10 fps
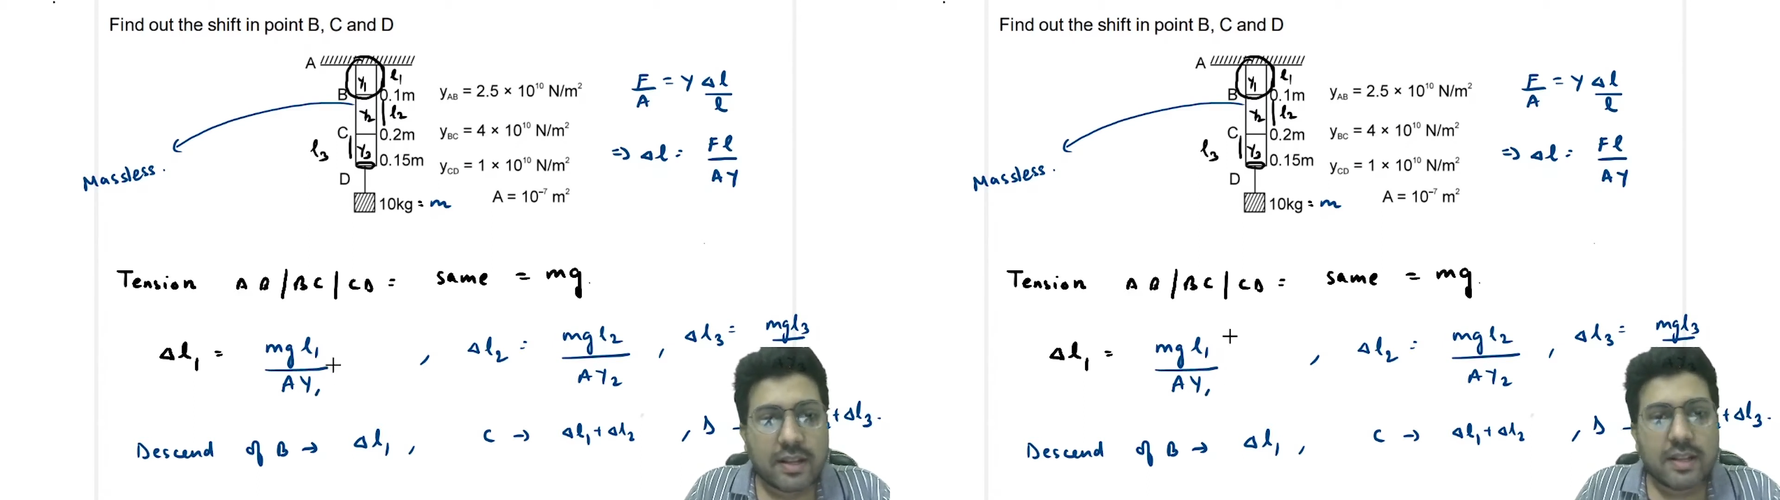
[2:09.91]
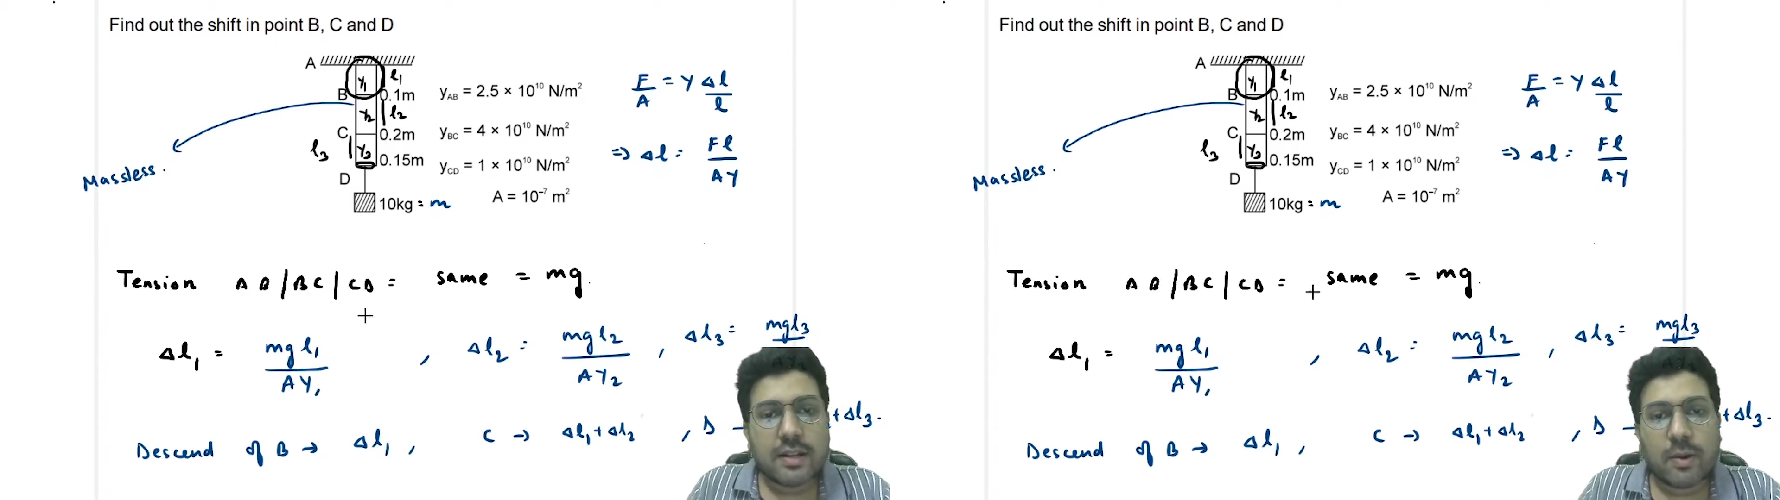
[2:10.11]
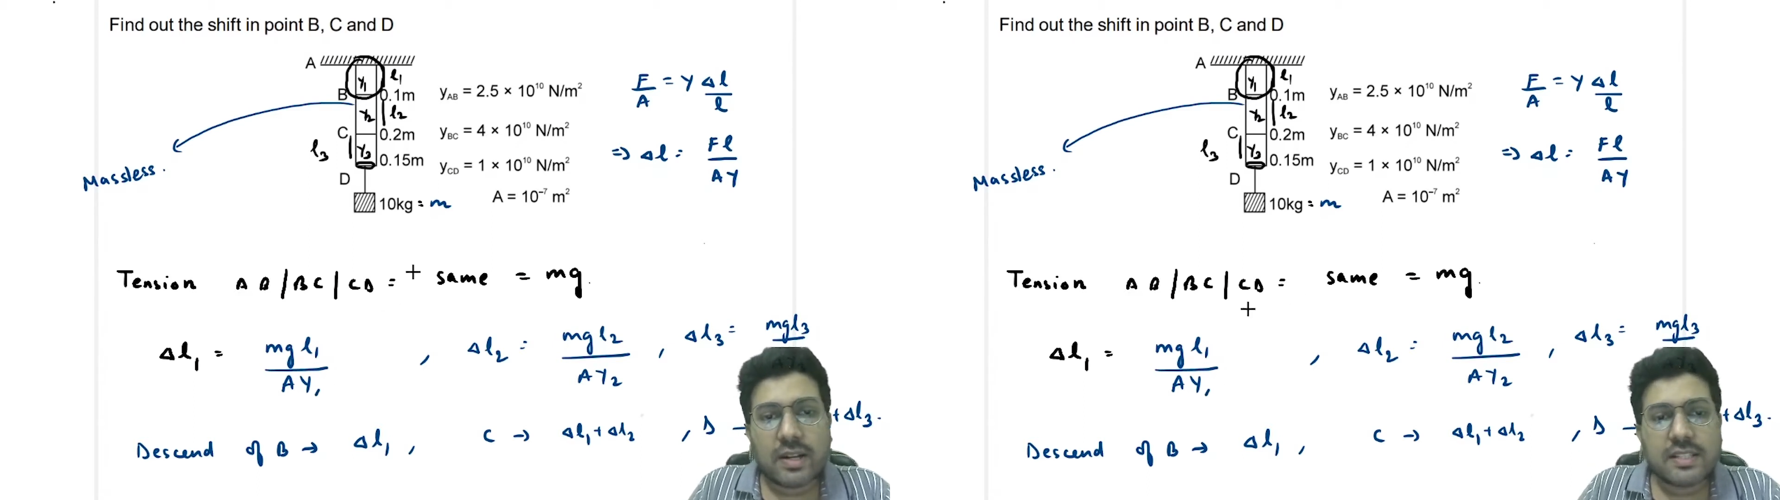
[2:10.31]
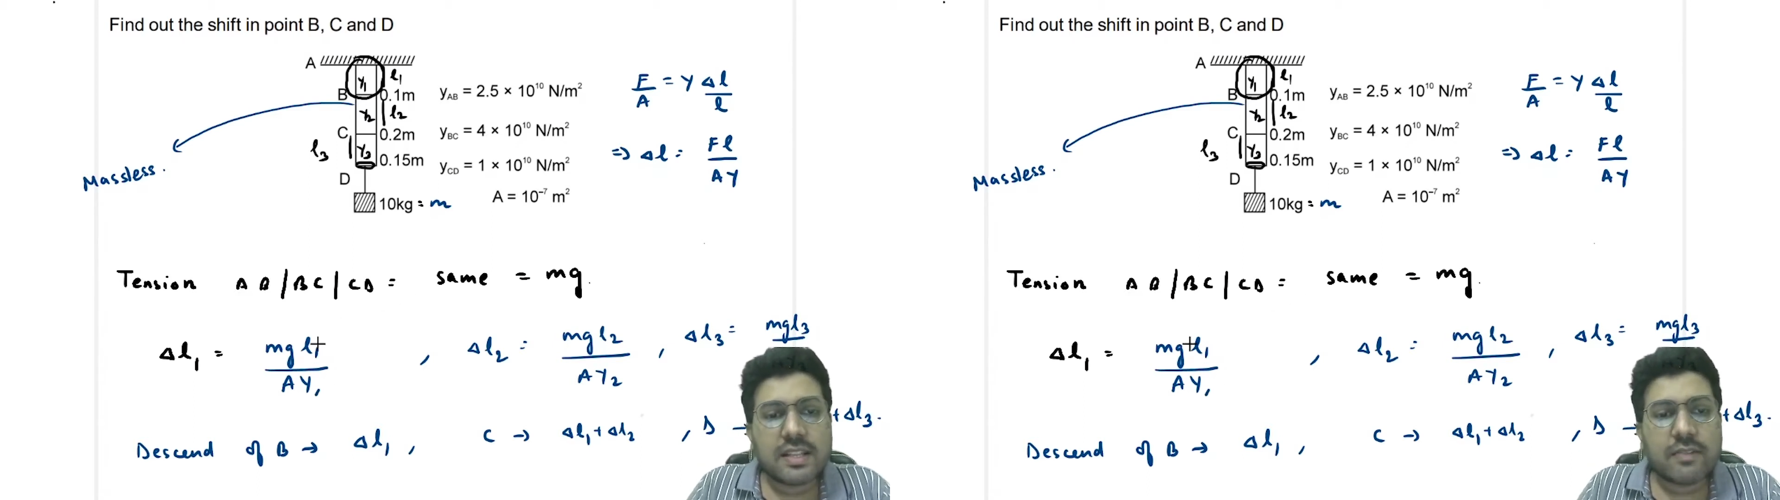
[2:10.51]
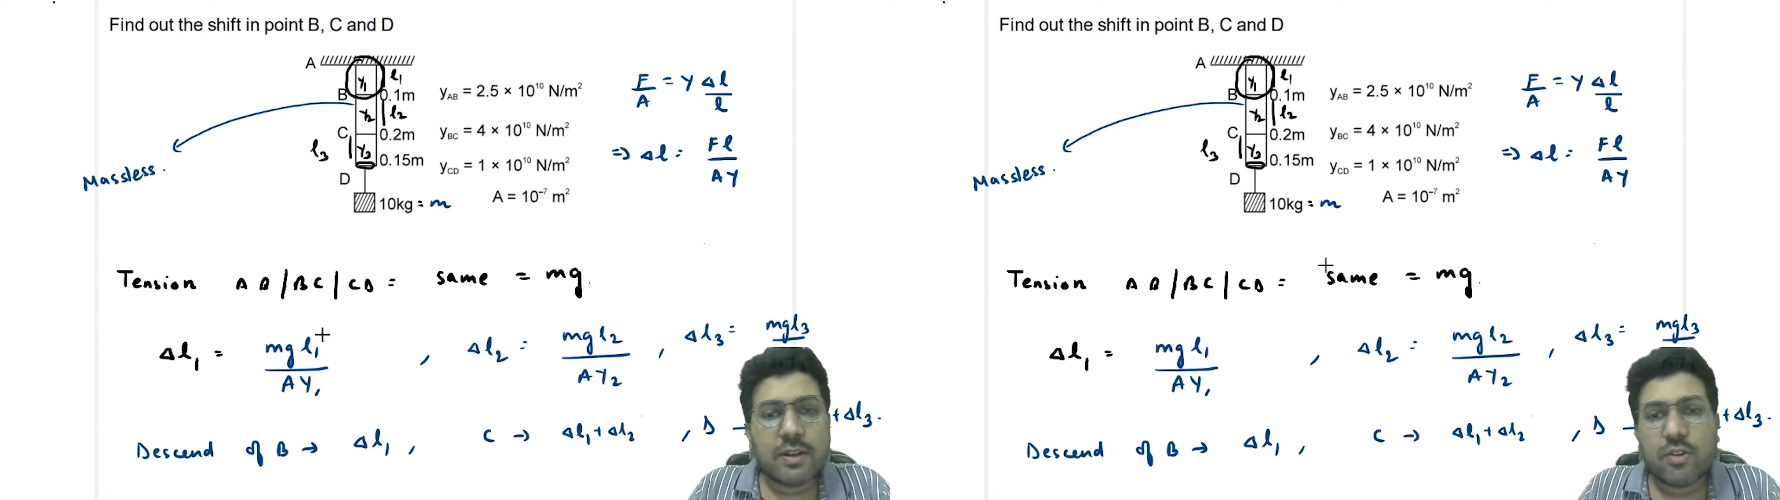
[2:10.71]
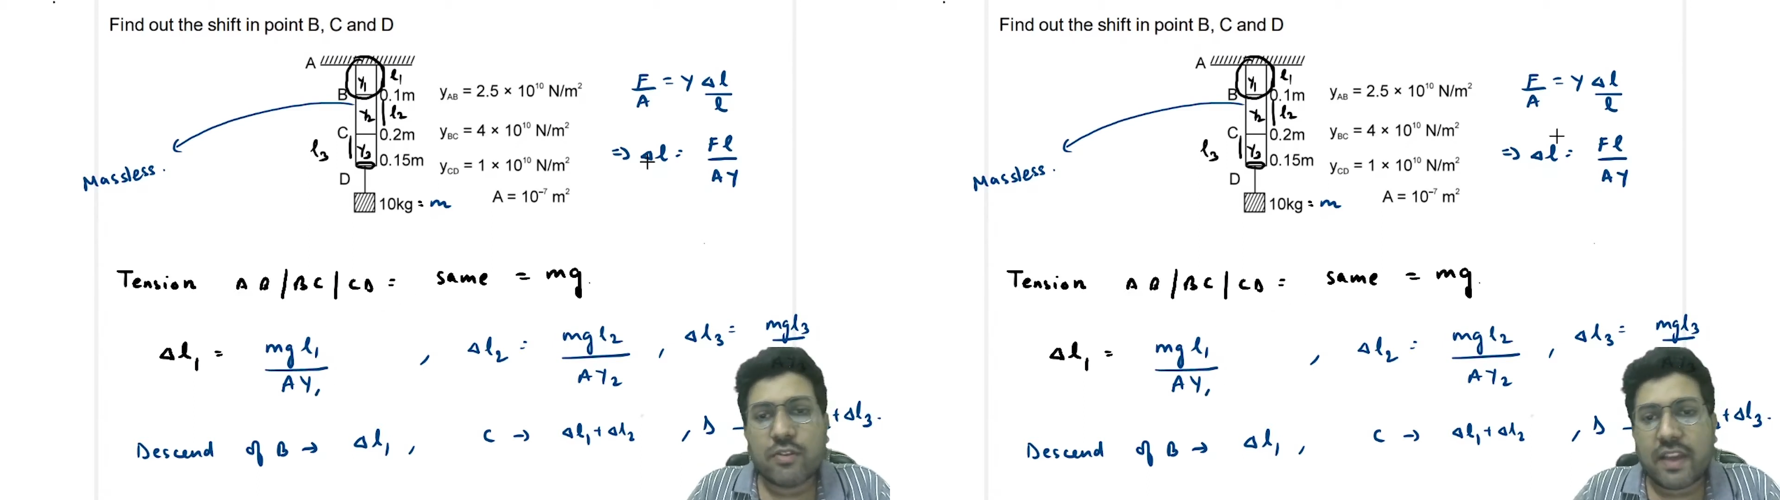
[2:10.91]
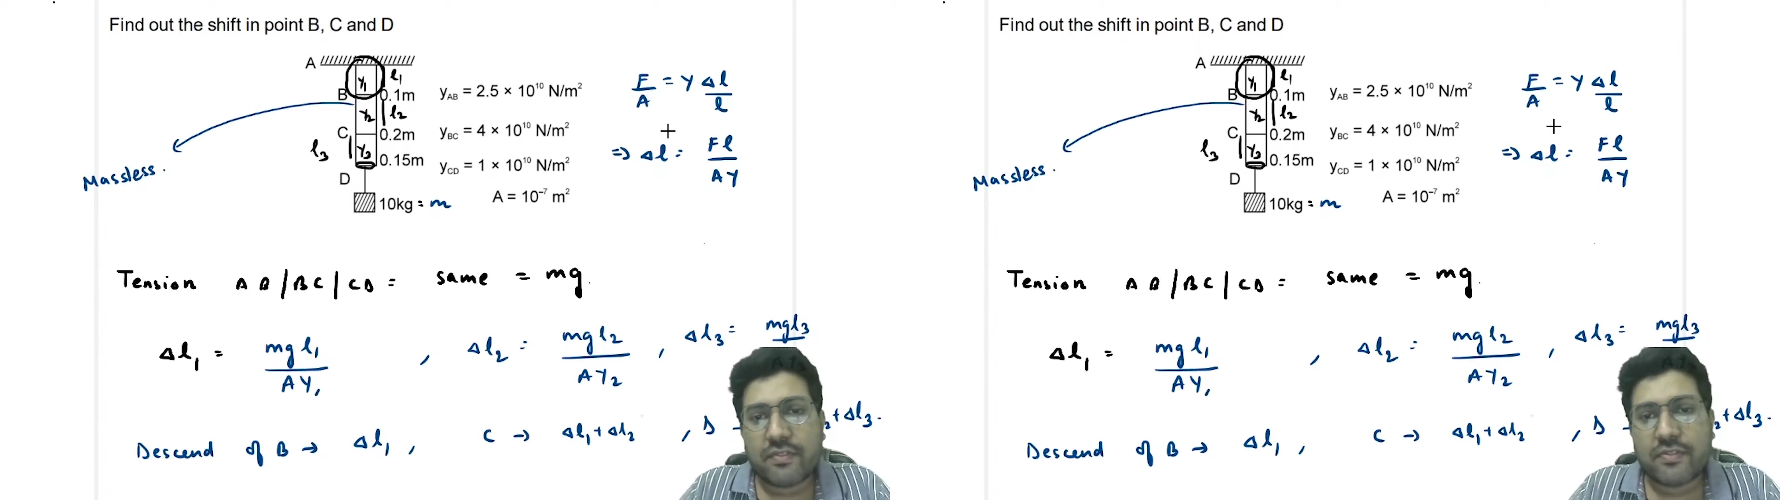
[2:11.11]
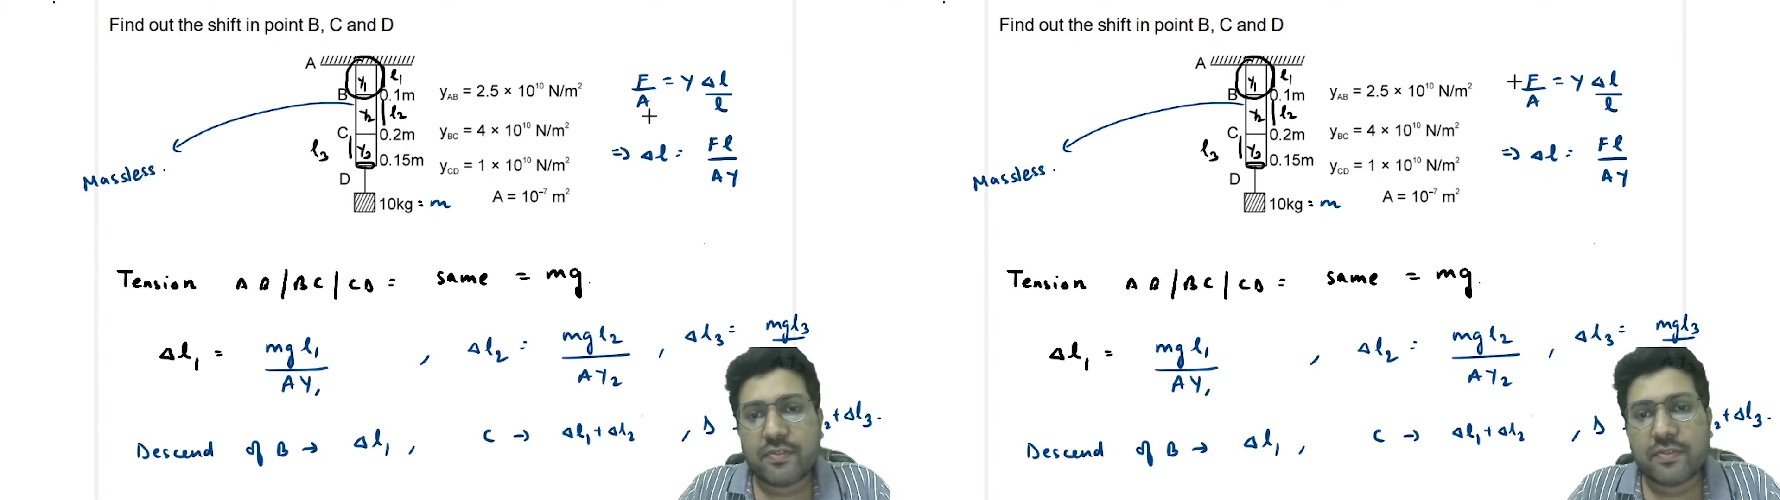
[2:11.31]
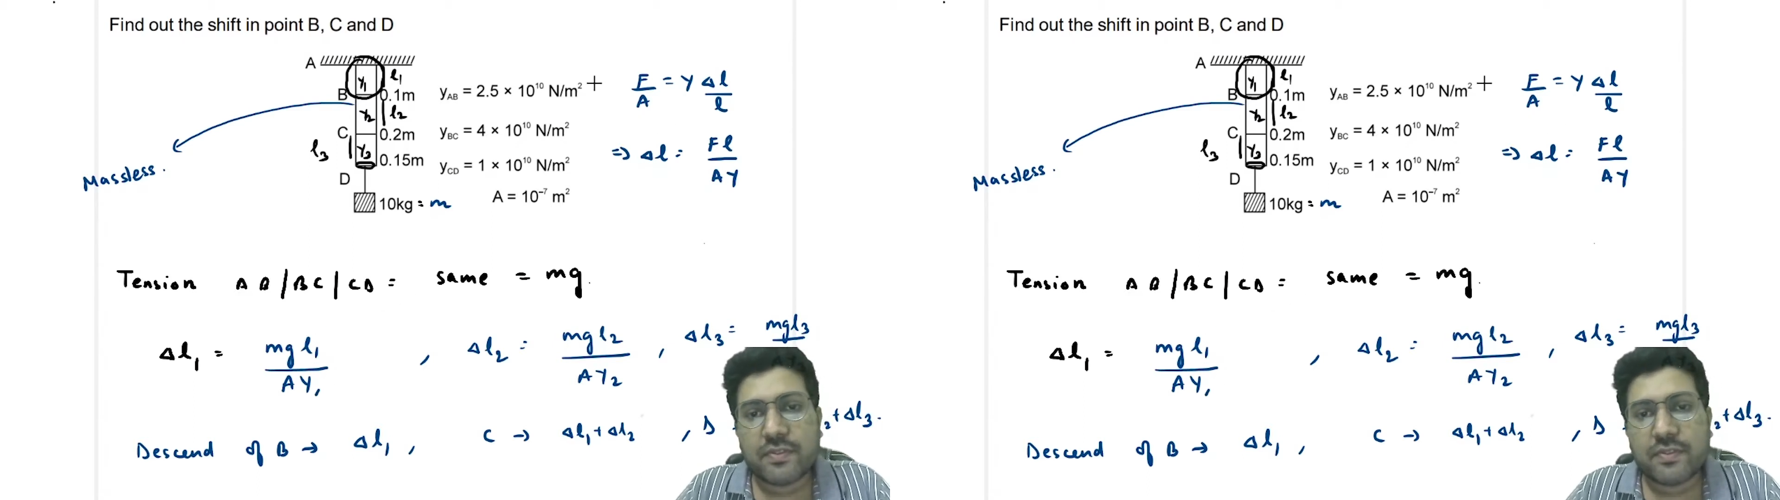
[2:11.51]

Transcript: Now what is the value of F?